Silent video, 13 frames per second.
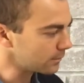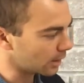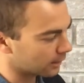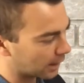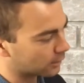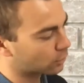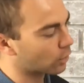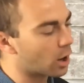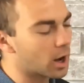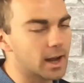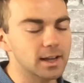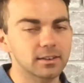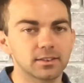Now,
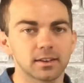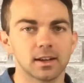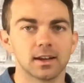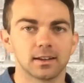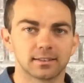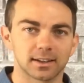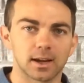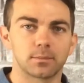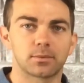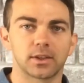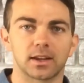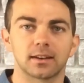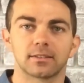dryers, same
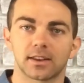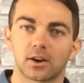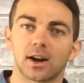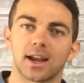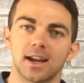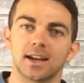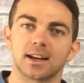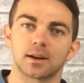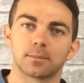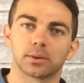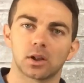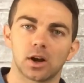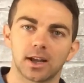thing. They're a heating
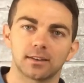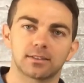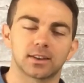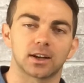appliance.